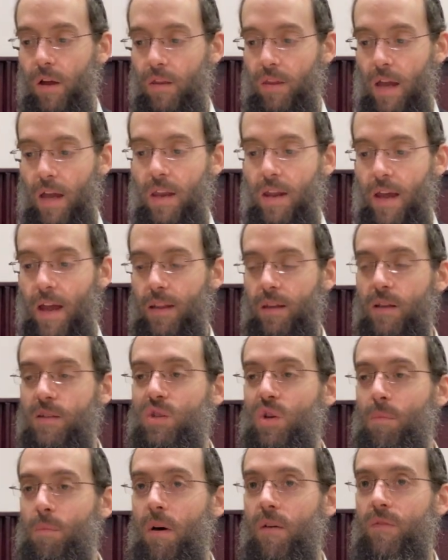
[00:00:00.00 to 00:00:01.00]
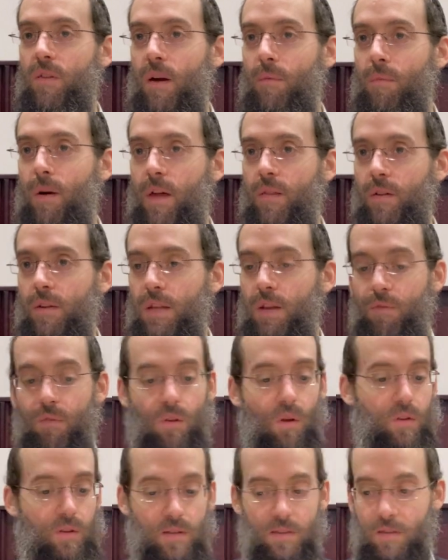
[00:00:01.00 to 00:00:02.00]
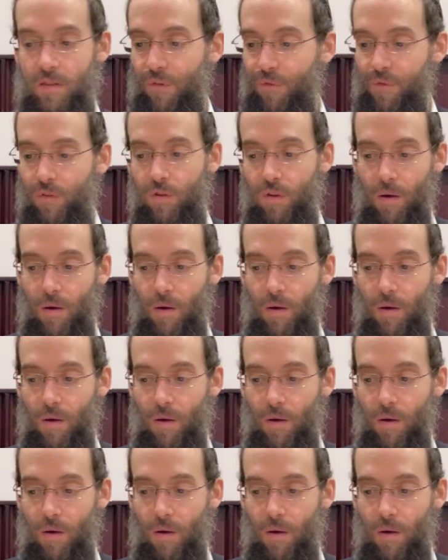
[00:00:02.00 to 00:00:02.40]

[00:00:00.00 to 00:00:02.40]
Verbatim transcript: they're going to get the ksuba of their mother, even though there's different